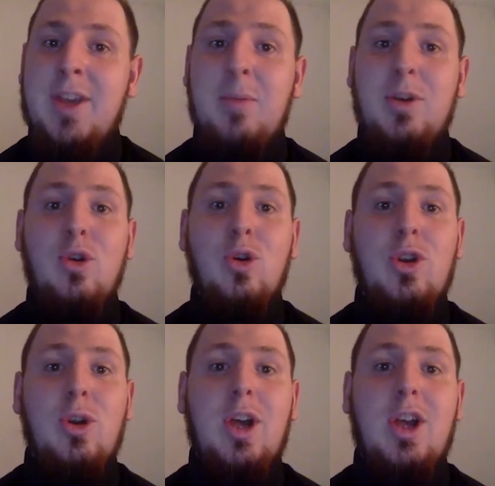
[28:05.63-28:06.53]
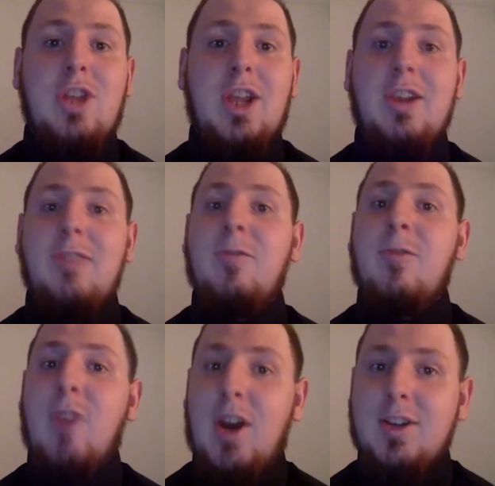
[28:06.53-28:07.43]
I've been talking to a lot of talent in
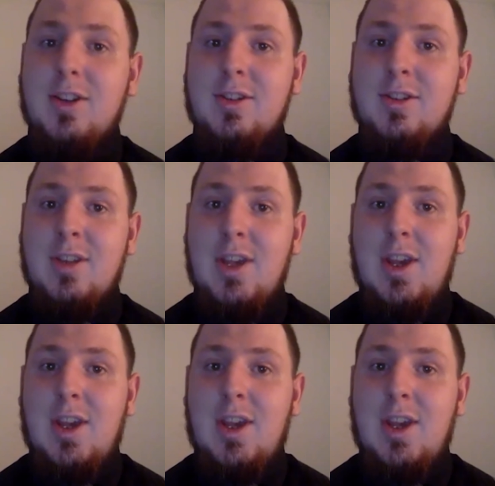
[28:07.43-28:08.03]
France.